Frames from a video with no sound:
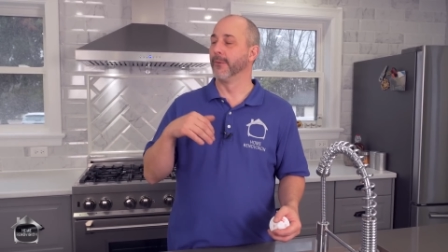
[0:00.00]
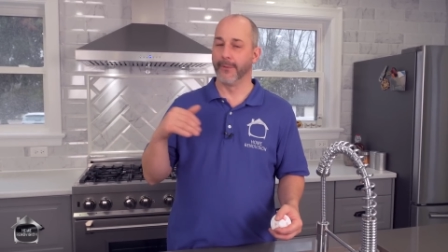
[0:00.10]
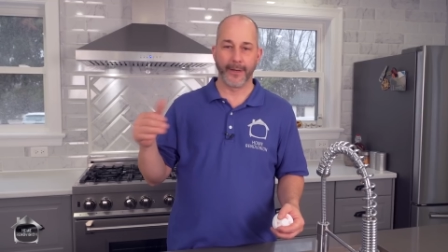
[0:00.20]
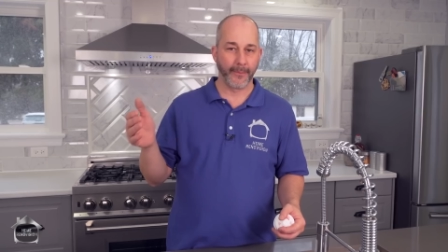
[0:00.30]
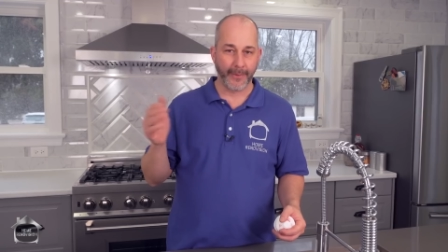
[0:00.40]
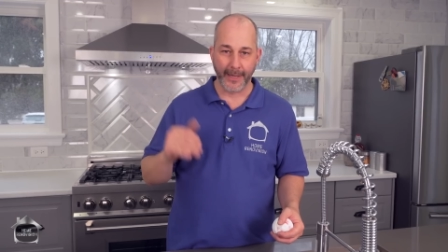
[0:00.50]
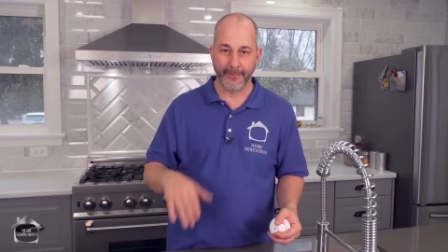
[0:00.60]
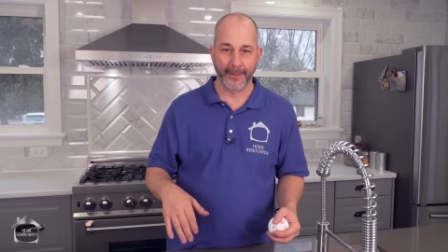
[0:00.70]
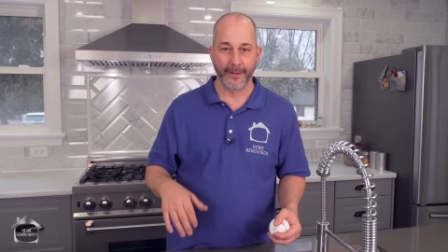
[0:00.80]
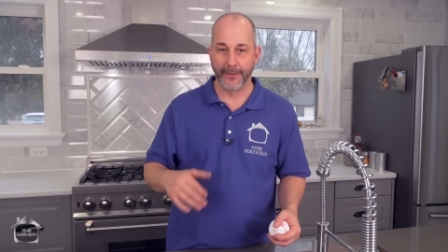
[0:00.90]
Running
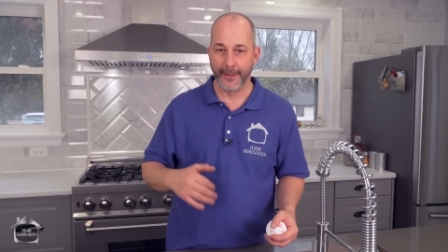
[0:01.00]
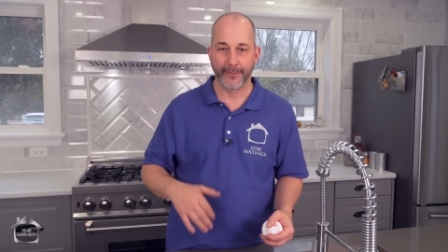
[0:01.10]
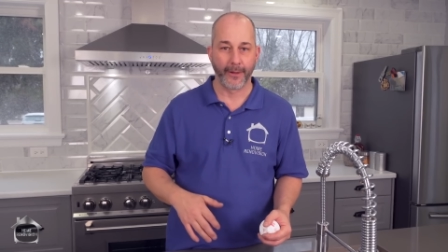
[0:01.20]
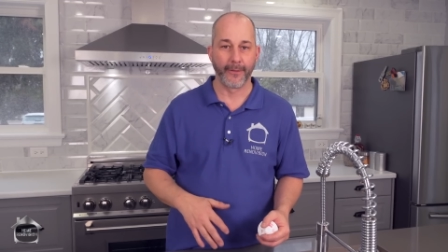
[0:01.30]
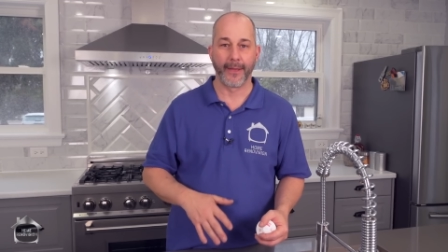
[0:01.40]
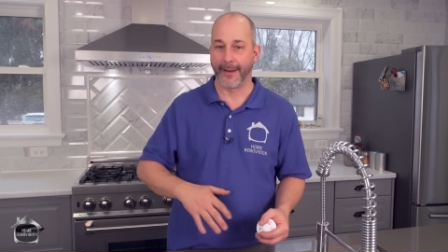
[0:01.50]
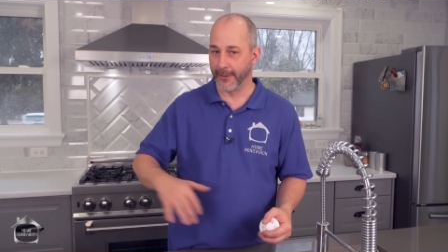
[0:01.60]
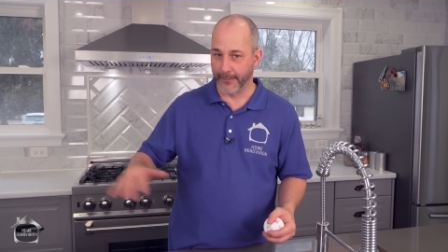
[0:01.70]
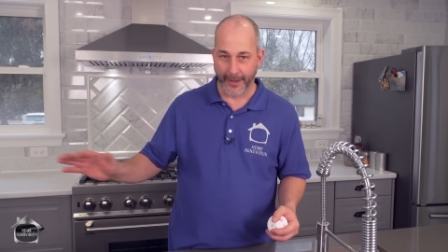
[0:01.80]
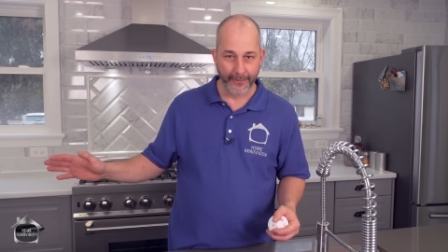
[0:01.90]
piping underneath all of that and
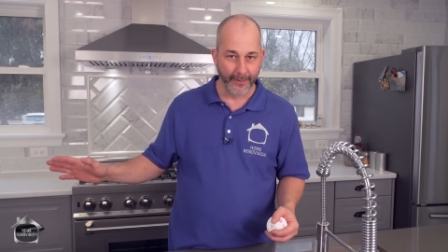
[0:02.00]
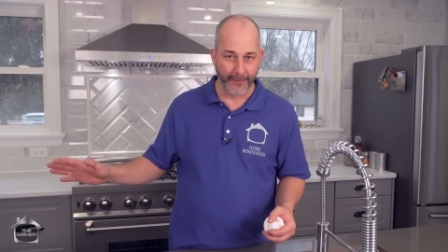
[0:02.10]
around the,